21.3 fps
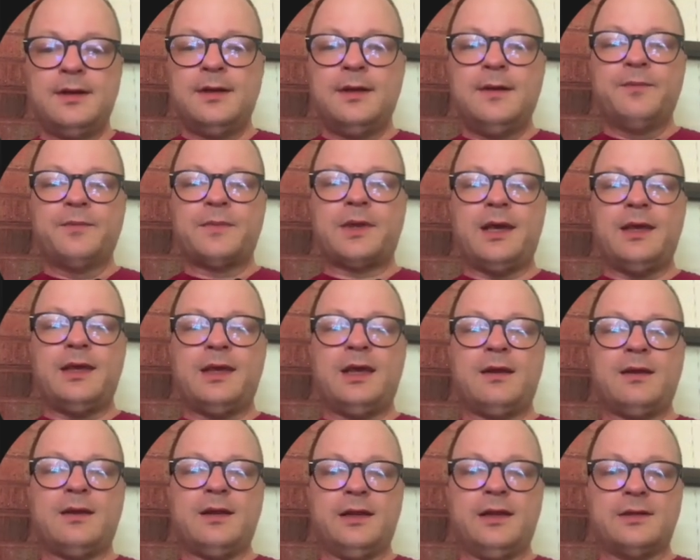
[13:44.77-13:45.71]

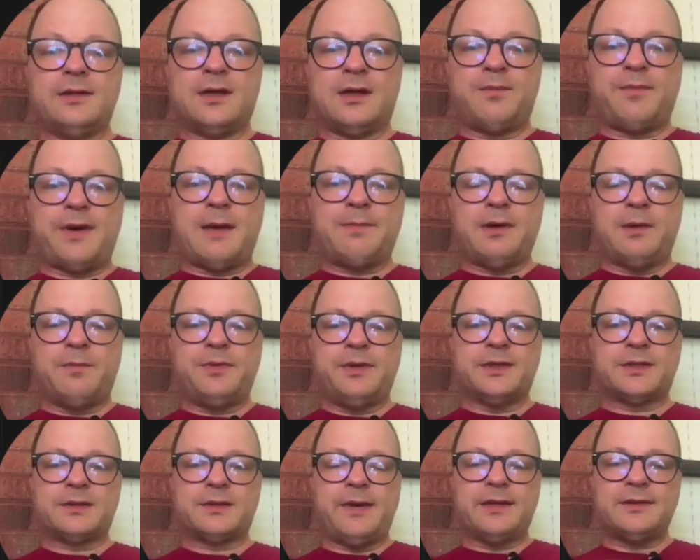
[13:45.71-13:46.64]
Okay, it's going to pop up
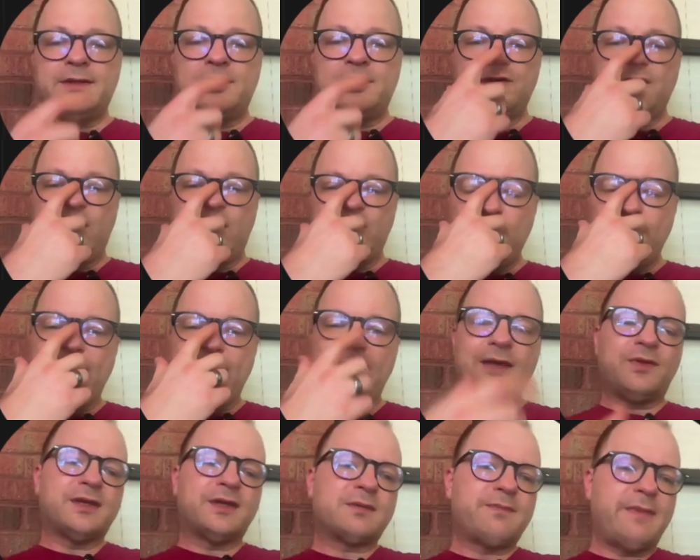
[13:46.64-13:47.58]
this message, and you may
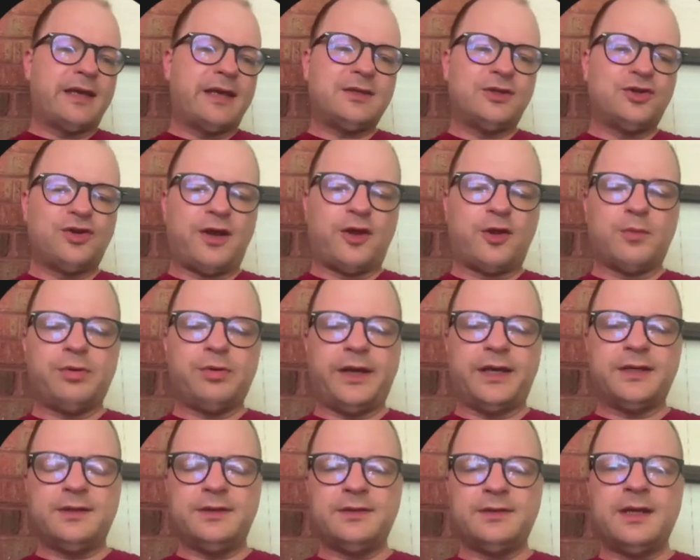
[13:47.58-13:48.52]
get this message in other
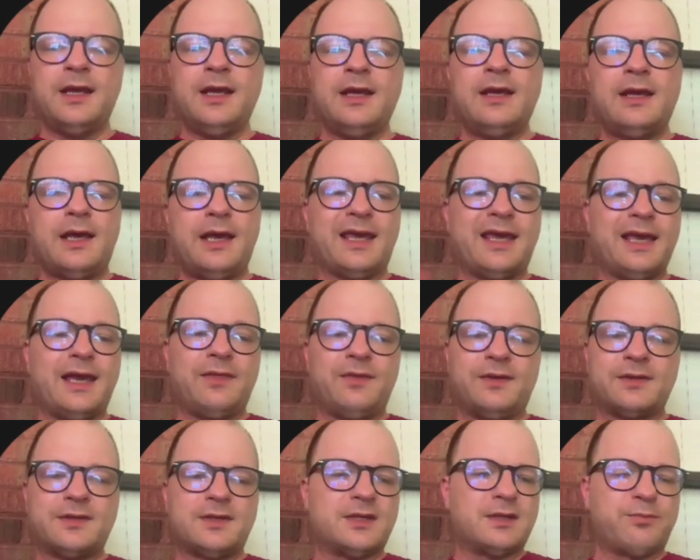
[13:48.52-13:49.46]
places. Again,
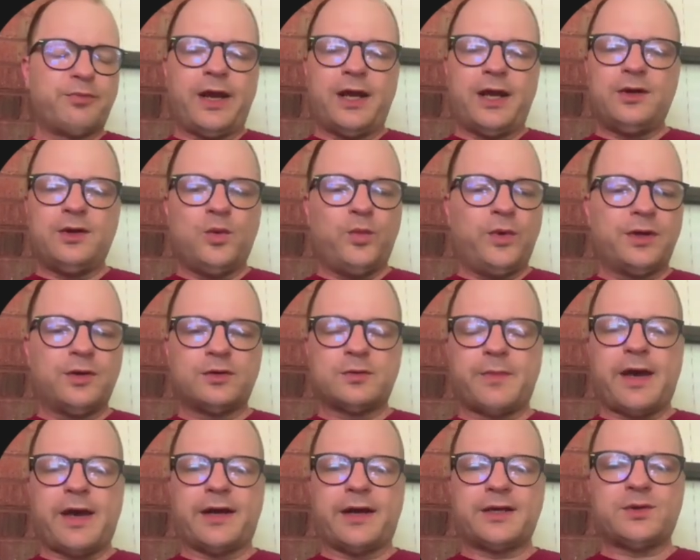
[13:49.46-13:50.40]
this is a brand new Windows
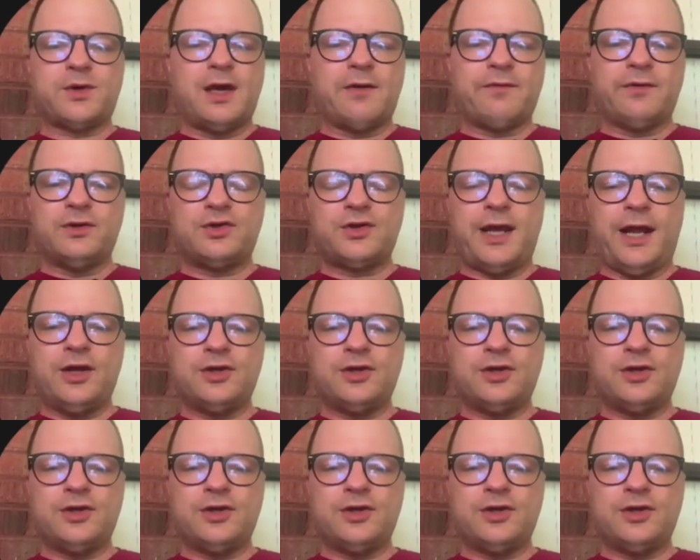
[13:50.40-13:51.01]
box, so I haven't changed